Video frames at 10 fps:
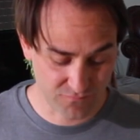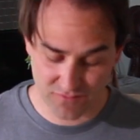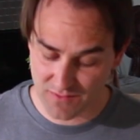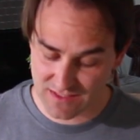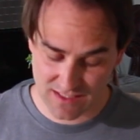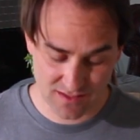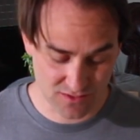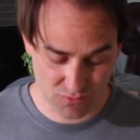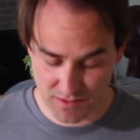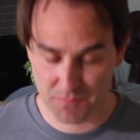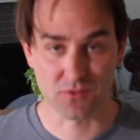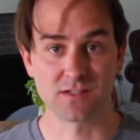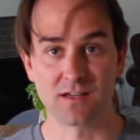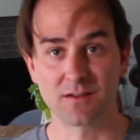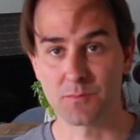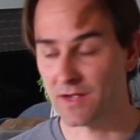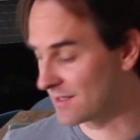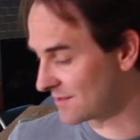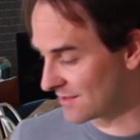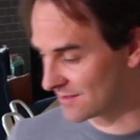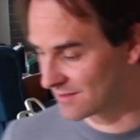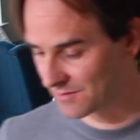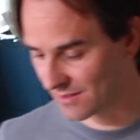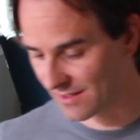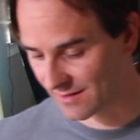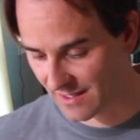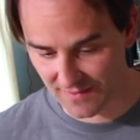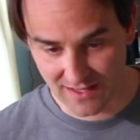15 to 20% capacity, something like that.